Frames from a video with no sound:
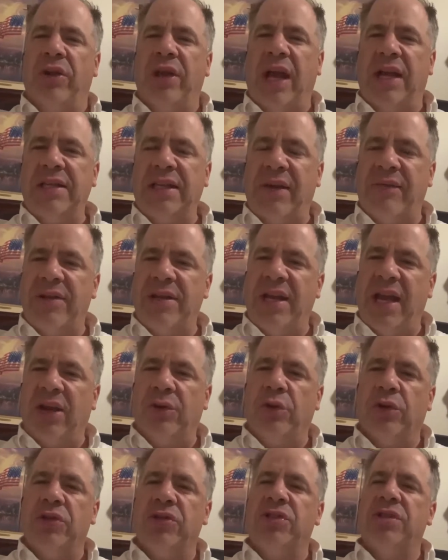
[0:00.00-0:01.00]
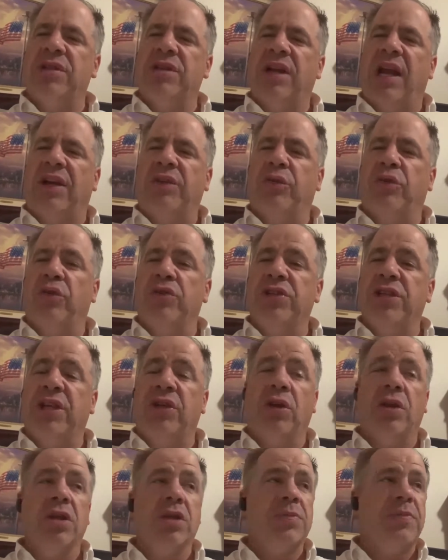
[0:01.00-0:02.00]
They actually have an electrical
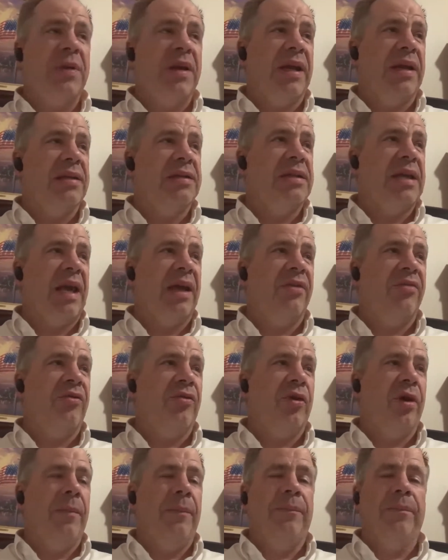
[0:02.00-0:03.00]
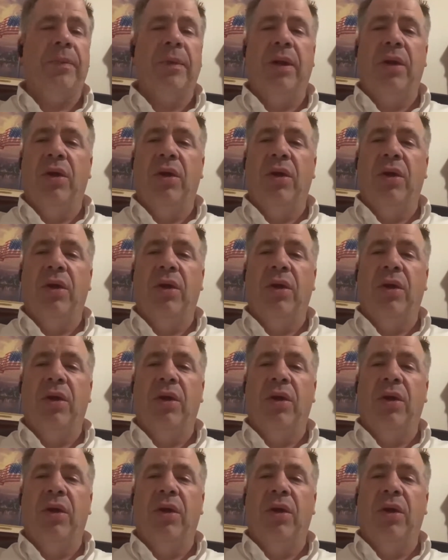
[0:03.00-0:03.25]
signal that's being sent from